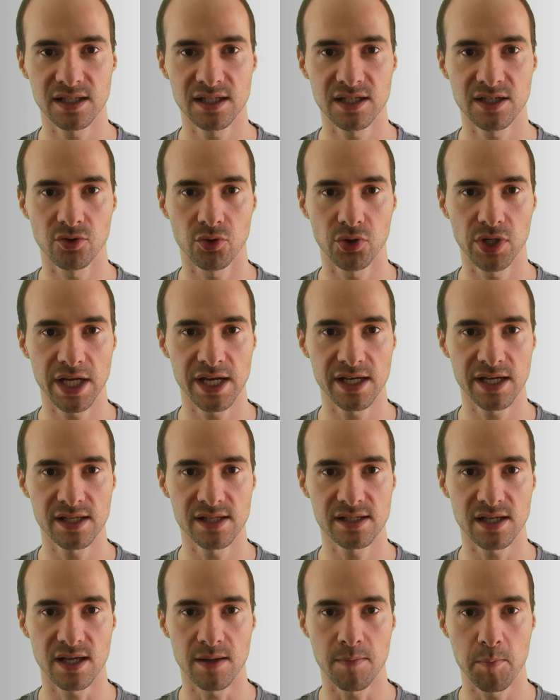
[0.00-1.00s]

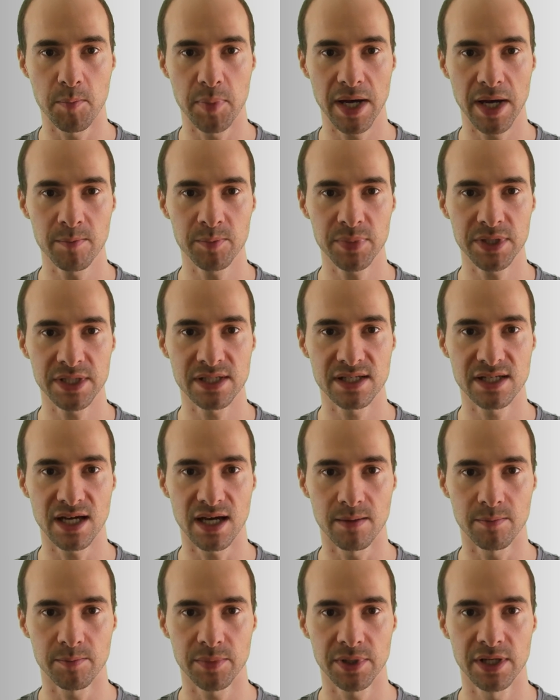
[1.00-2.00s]
creates a pump and
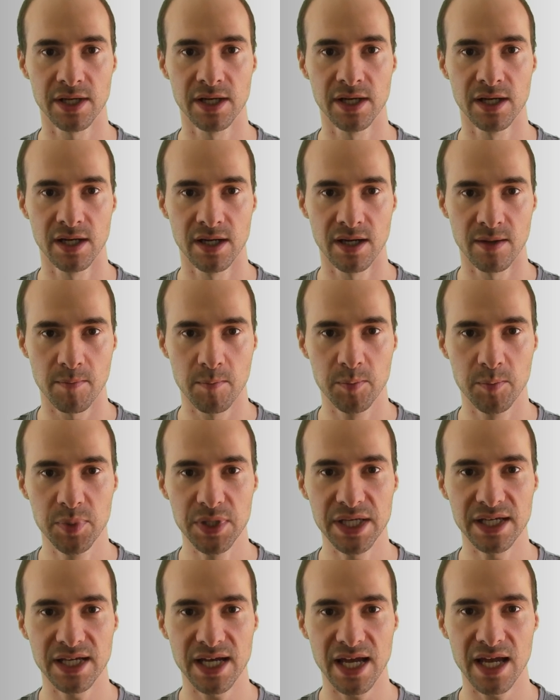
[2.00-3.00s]
dump,
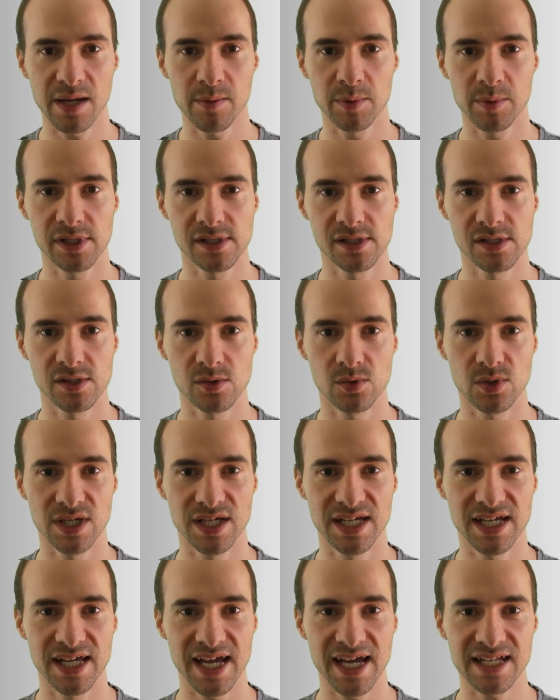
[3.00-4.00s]
being able to
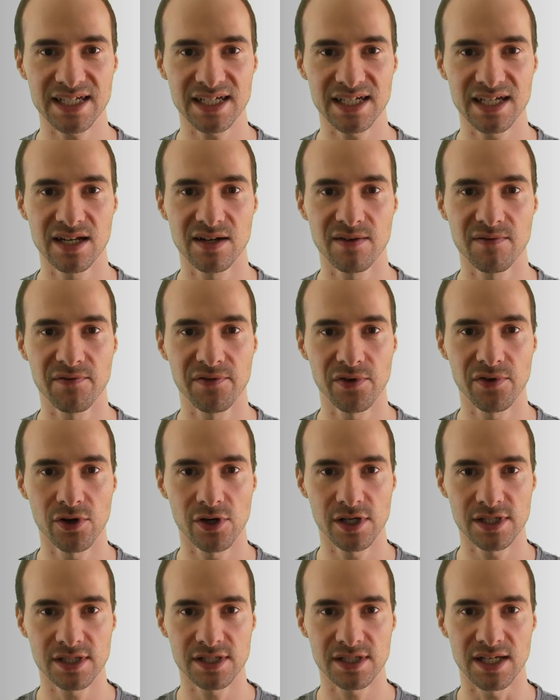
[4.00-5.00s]
get in
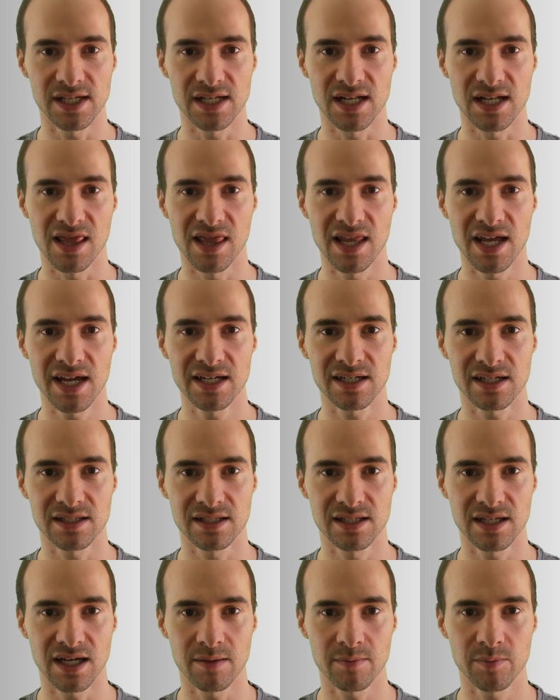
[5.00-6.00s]
first and later
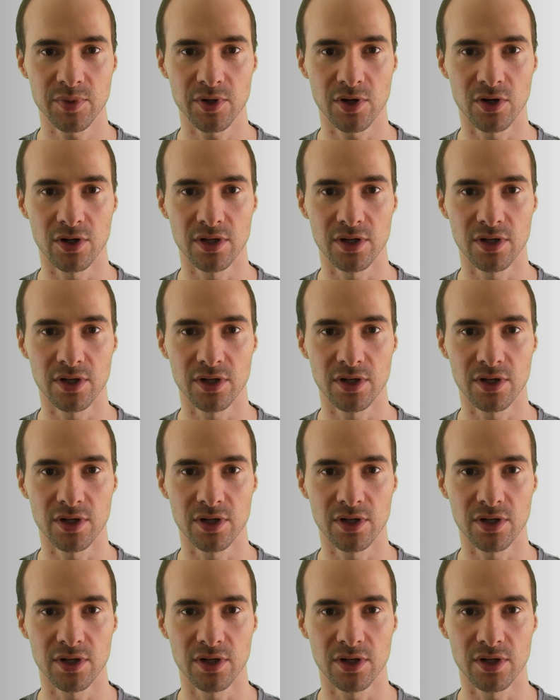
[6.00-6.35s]
dump on